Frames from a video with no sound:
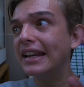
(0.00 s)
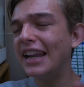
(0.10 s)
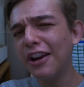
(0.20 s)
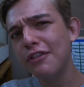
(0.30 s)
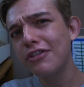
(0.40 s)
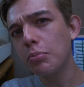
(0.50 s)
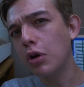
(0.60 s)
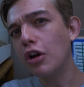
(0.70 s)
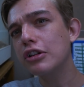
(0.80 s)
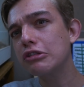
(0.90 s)
None of the
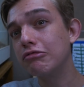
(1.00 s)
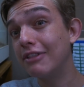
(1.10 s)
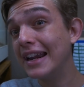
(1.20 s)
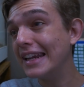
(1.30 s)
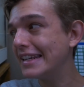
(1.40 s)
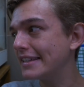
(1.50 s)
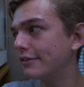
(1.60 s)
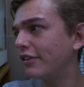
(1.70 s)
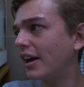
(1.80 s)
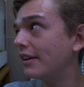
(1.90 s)
plants really
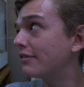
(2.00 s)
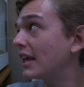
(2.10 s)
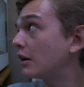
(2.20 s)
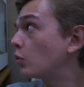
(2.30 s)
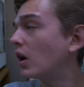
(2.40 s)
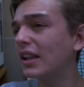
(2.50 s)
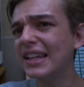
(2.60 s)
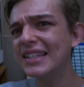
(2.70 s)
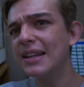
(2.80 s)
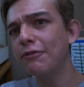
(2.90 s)
survive that well,
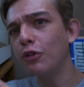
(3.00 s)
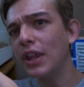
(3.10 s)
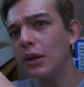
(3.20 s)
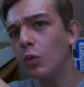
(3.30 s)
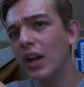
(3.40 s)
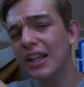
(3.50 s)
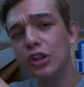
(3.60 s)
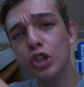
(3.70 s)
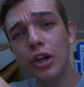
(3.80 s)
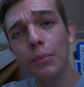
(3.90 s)
except for that one
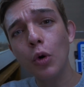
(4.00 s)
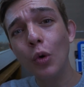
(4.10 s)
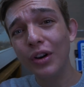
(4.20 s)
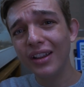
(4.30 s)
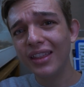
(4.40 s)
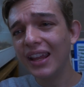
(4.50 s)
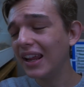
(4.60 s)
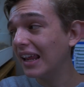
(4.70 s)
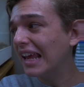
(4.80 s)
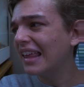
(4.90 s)
in the top corner
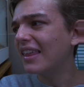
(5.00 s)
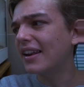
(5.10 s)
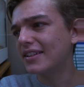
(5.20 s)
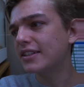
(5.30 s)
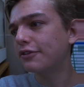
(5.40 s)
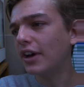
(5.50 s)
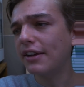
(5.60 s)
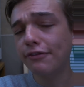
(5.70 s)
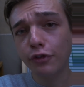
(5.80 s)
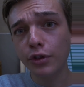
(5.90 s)
there that has
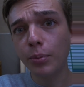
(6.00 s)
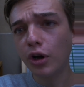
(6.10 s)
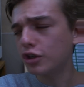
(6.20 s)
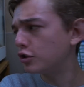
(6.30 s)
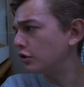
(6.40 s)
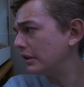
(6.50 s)
survived for the past 2